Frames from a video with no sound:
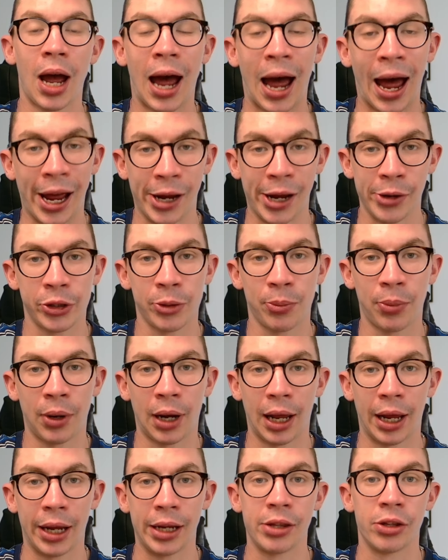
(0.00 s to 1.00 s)
how to
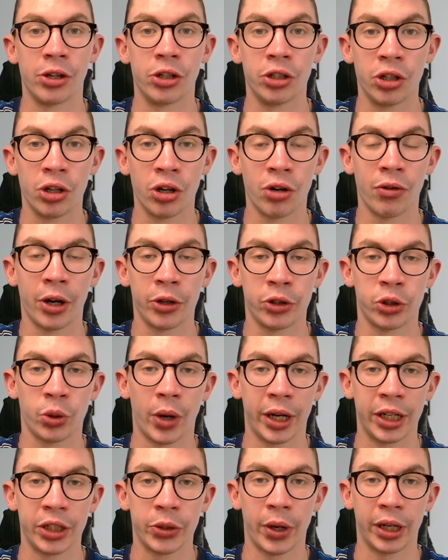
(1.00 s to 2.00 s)
play the Euro
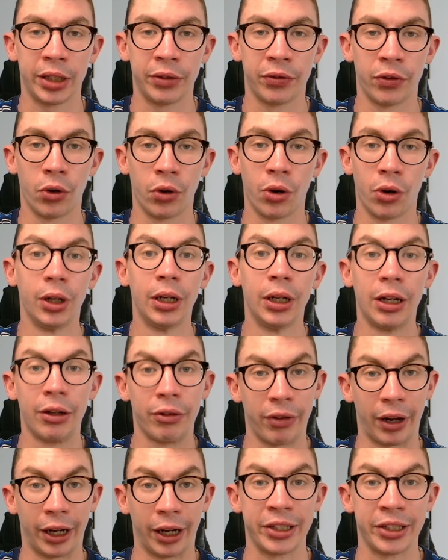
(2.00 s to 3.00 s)
2024
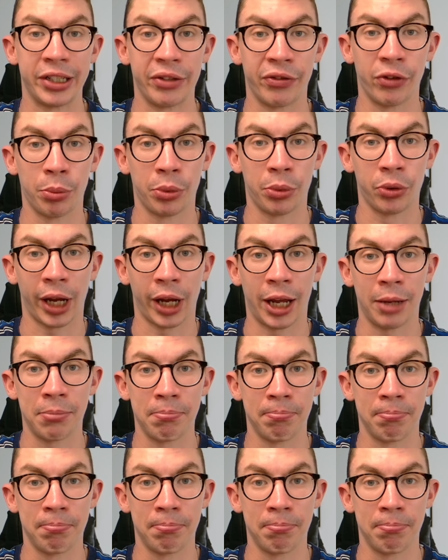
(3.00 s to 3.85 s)
fantasy football game.